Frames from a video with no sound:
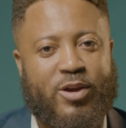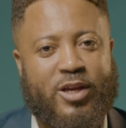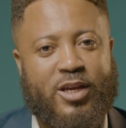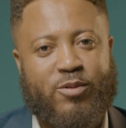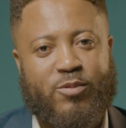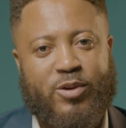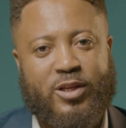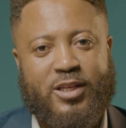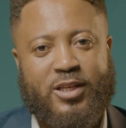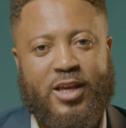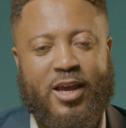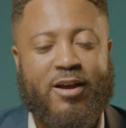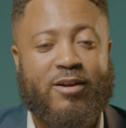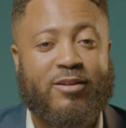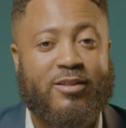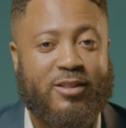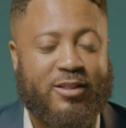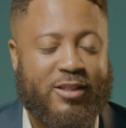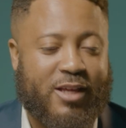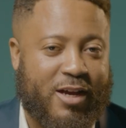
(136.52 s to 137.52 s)
working with
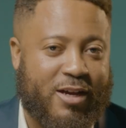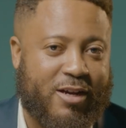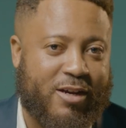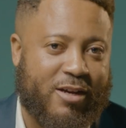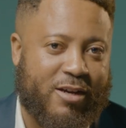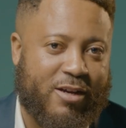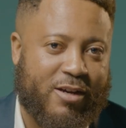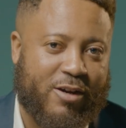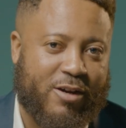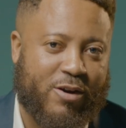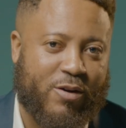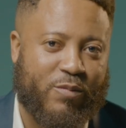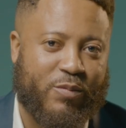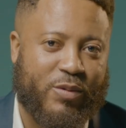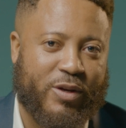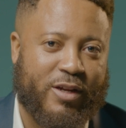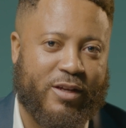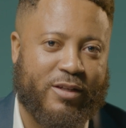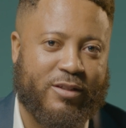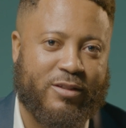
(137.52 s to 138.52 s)
health tech
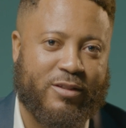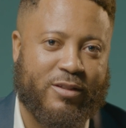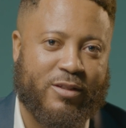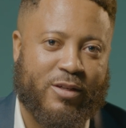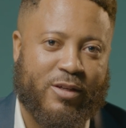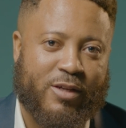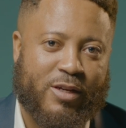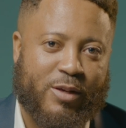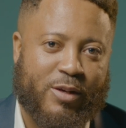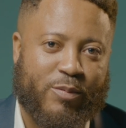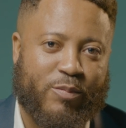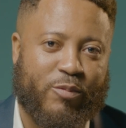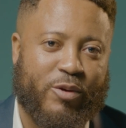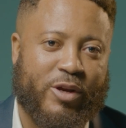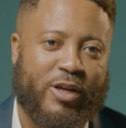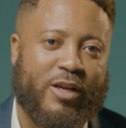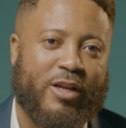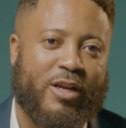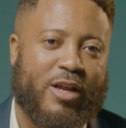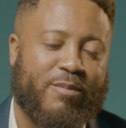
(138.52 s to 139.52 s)
companies,
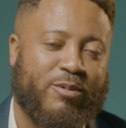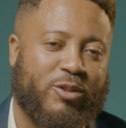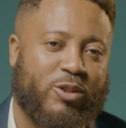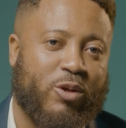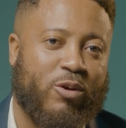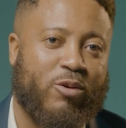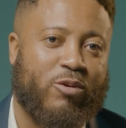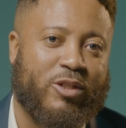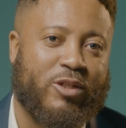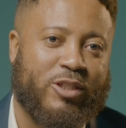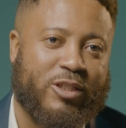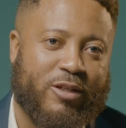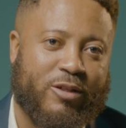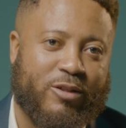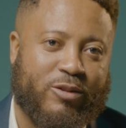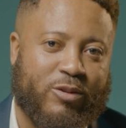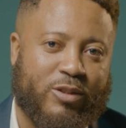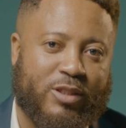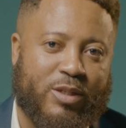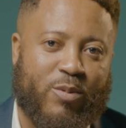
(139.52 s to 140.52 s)
bringing up
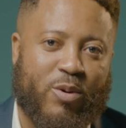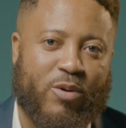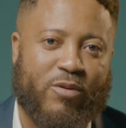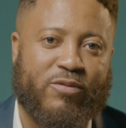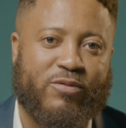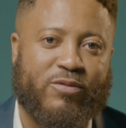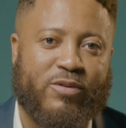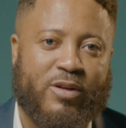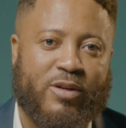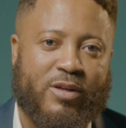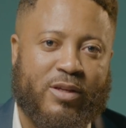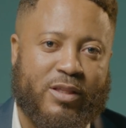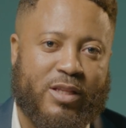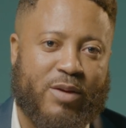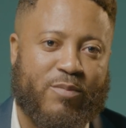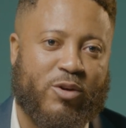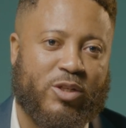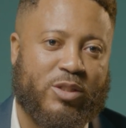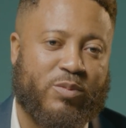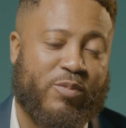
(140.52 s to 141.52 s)
solutions to some of
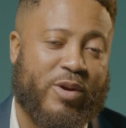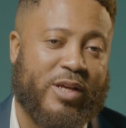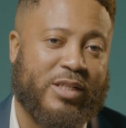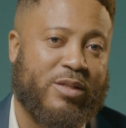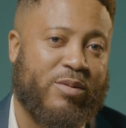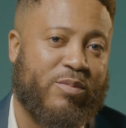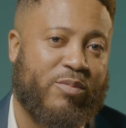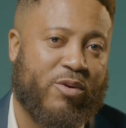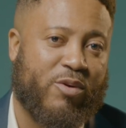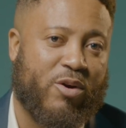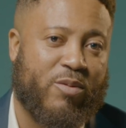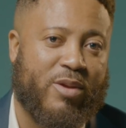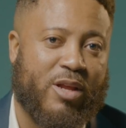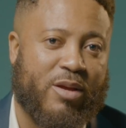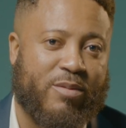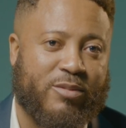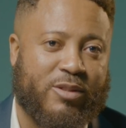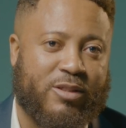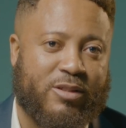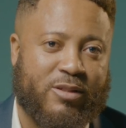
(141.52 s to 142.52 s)
the most pressing
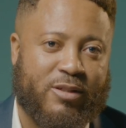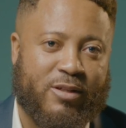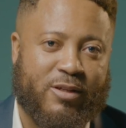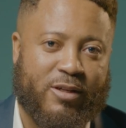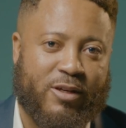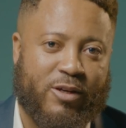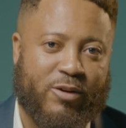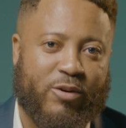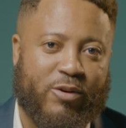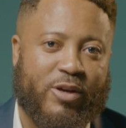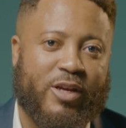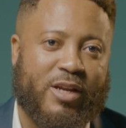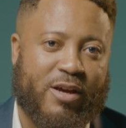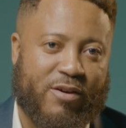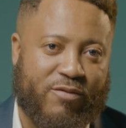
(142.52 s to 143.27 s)
problems, you know, in